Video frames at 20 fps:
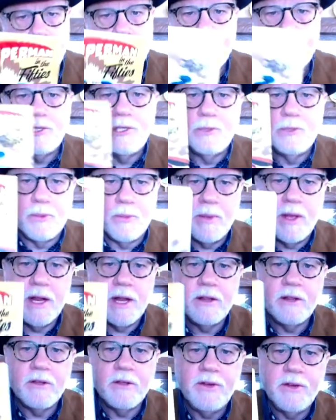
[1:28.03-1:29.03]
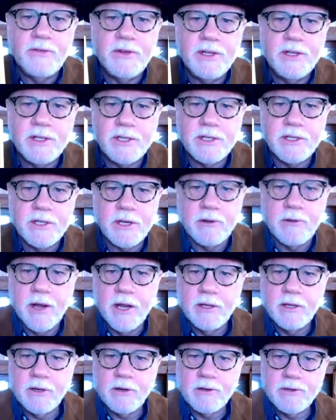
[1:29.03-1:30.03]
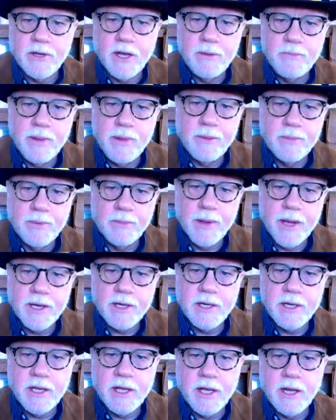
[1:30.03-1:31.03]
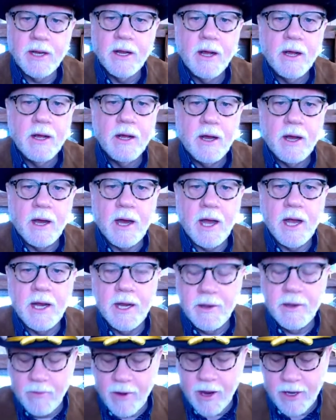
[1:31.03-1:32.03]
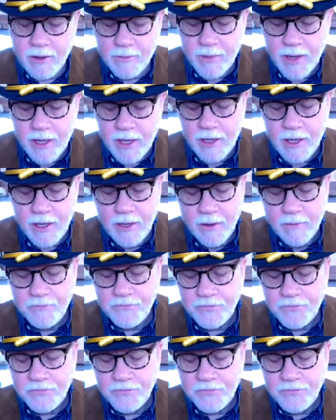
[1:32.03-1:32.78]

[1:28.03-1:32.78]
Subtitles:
Superman in the 50s. This is a great little trade paperback to get. Highly recommended.